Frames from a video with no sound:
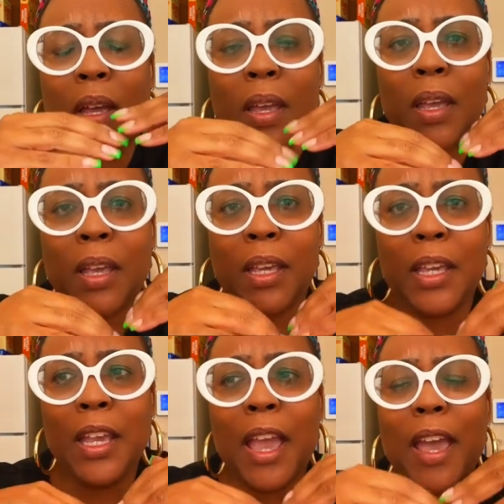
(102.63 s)

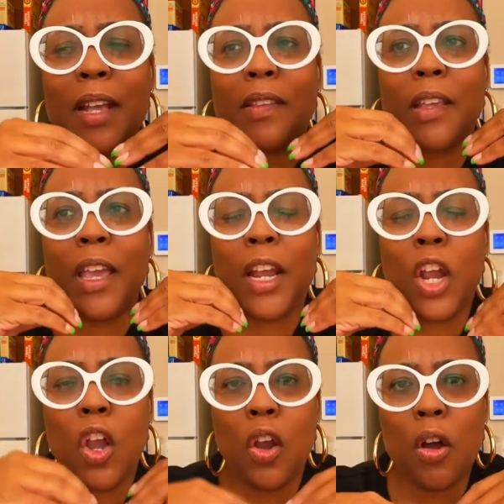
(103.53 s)
He has a
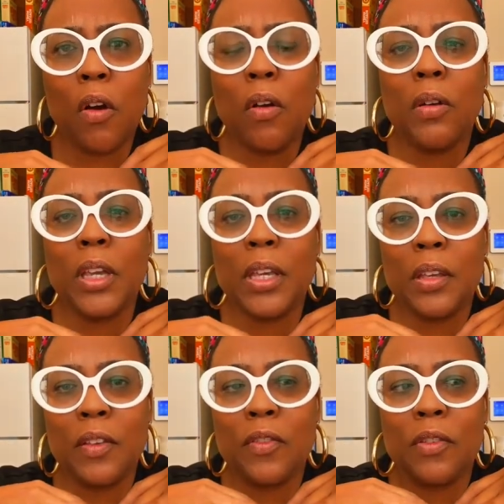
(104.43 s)
long
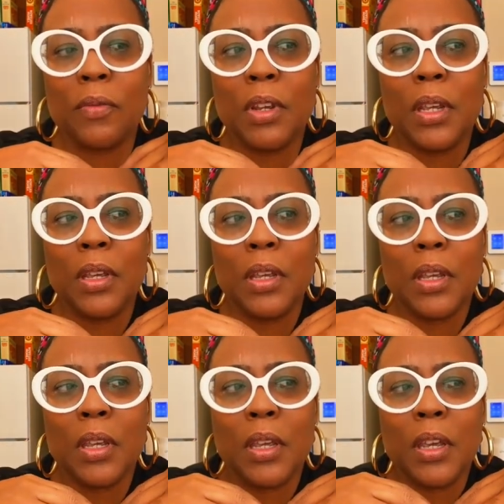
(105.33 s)
history
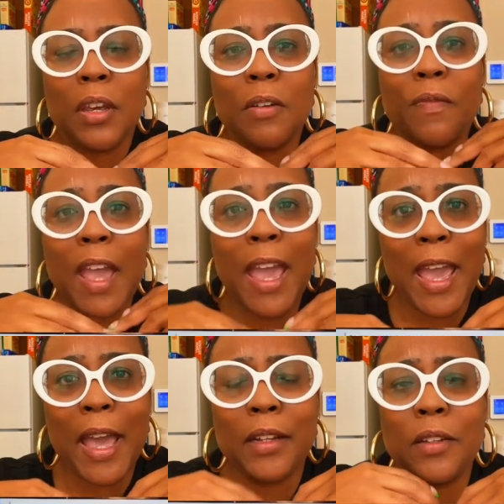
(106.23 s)
of
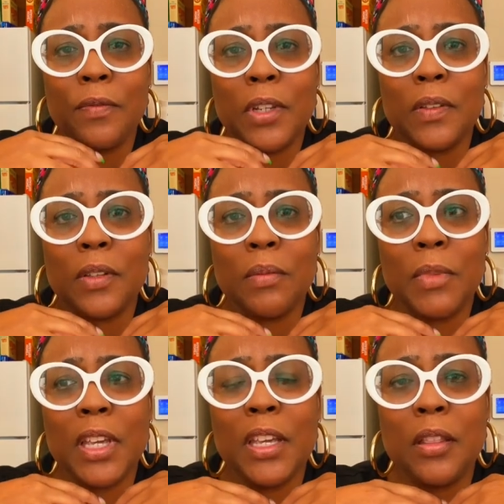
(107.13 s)

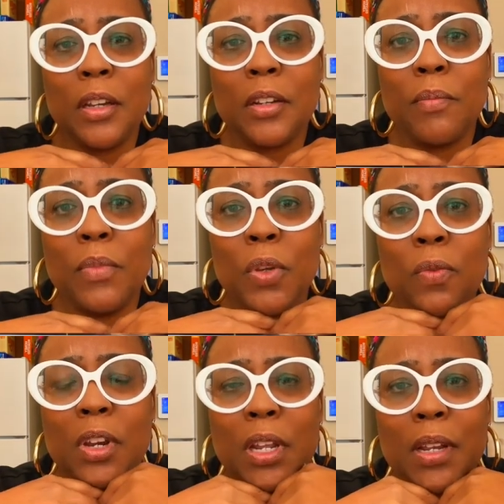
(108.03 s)
activism in the
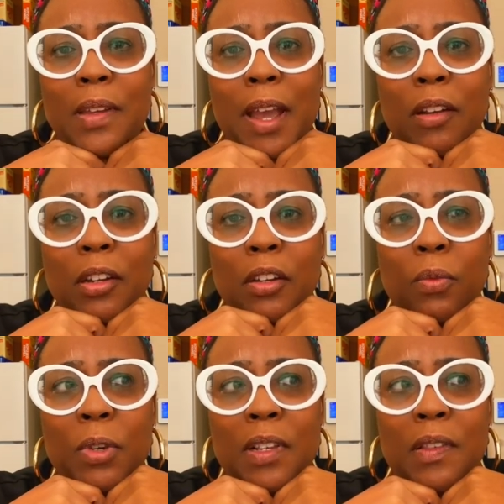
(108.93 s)
community down in
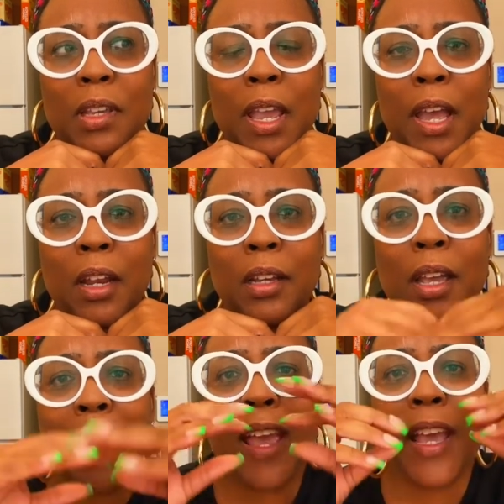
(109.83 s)
Louisiana.
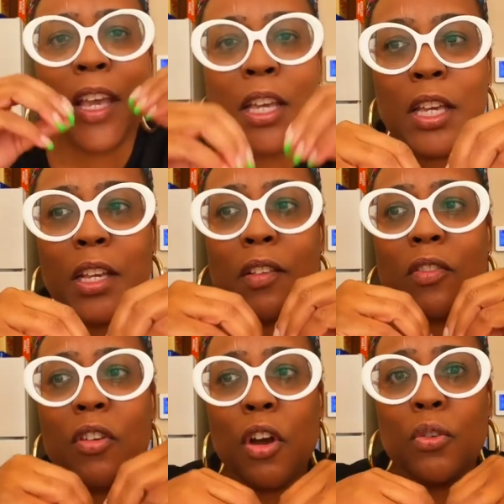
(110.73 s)

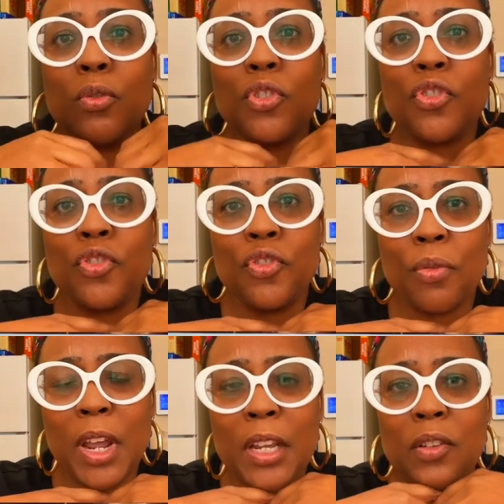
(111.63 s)
He's no
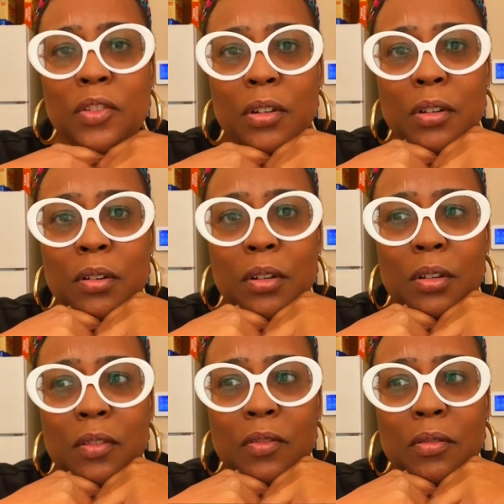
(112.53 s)
stranger
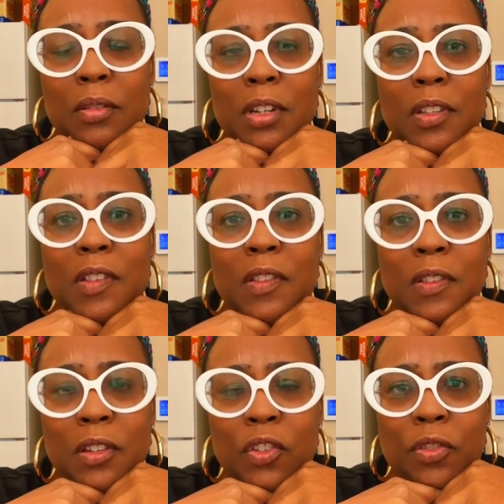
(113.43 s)
to the
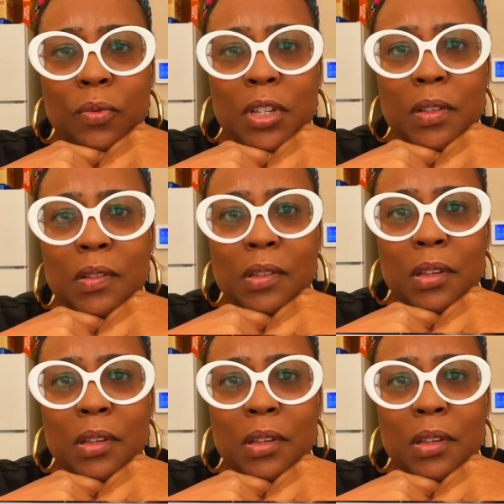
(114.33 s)
constituents